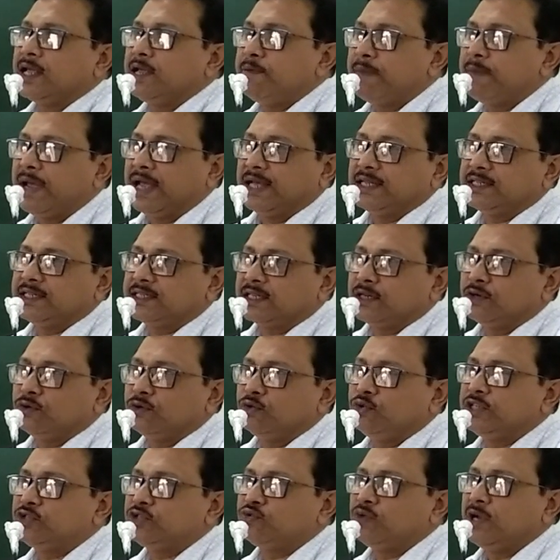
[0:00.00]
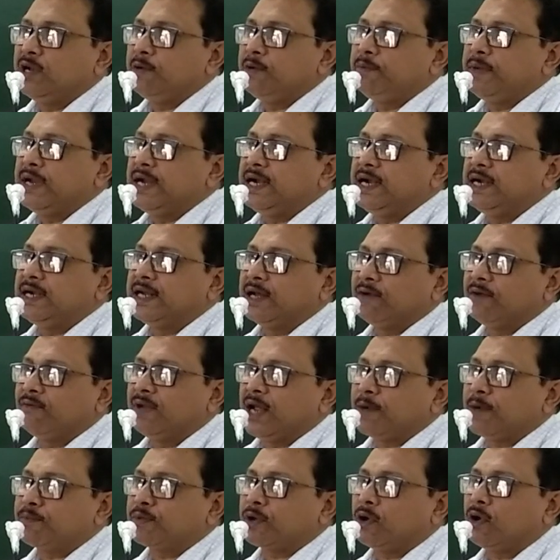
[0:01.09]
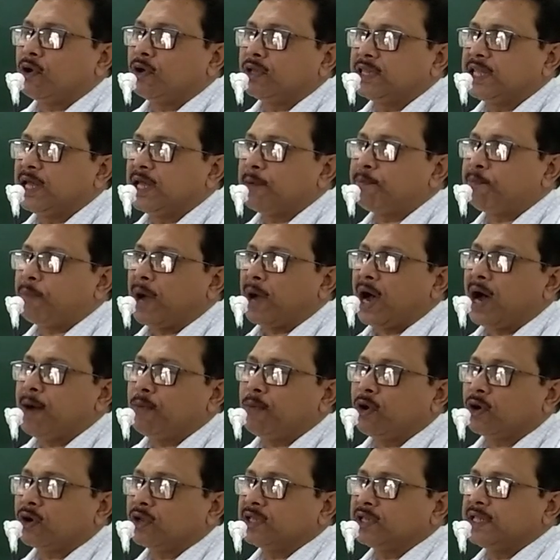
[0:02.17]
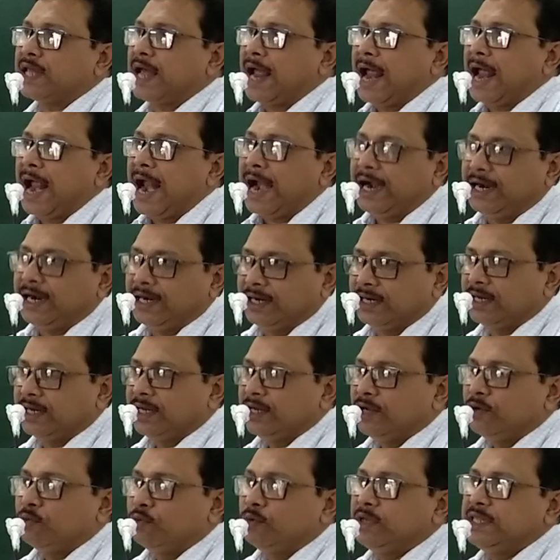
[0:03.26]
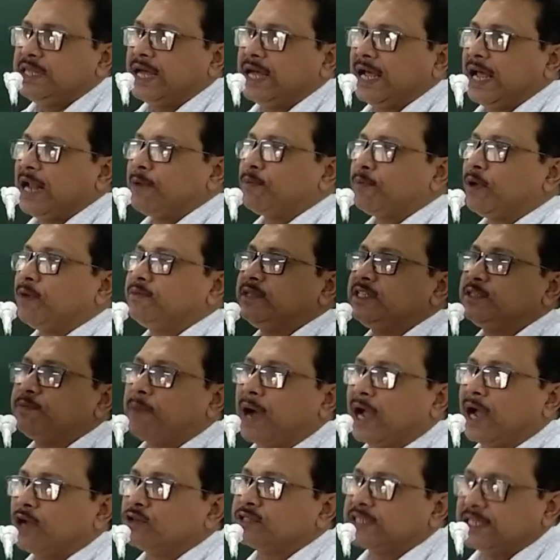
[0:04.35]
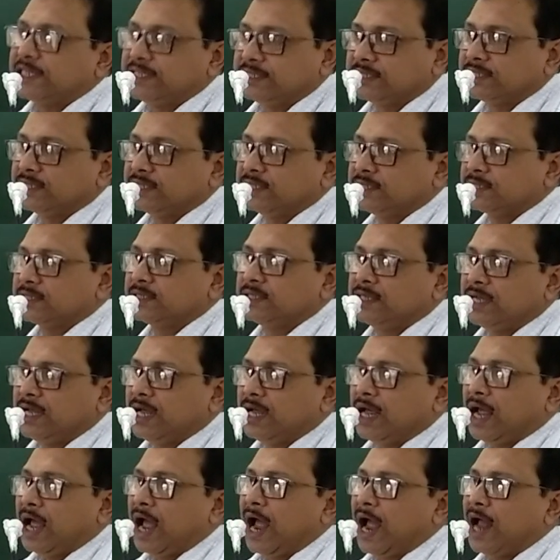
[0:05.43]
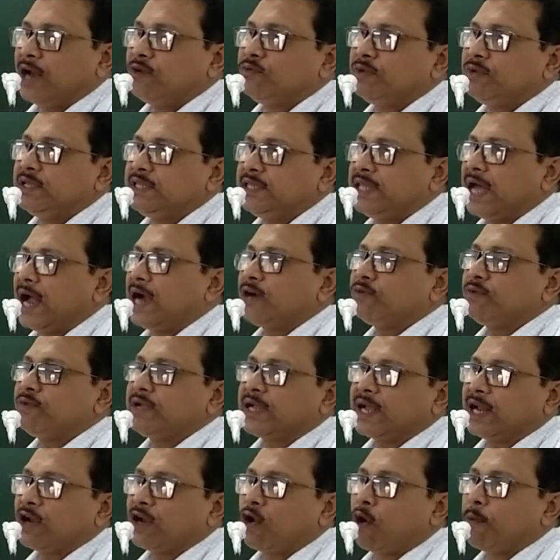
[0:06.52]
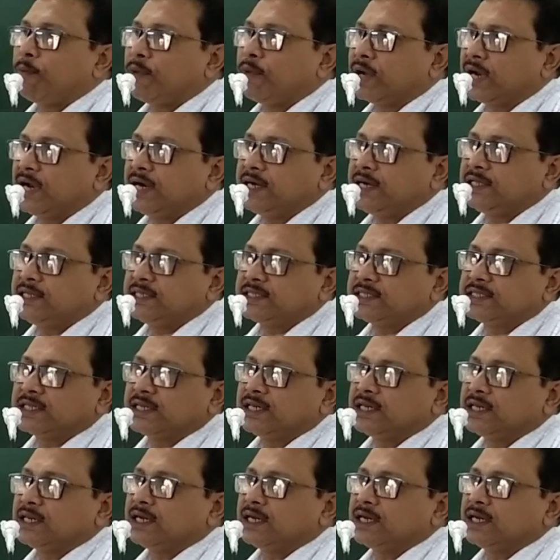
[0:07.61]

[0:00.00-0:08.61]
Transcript: image which will be developed on the palm or on the hand with the help of this biosensor. And with that we can operate this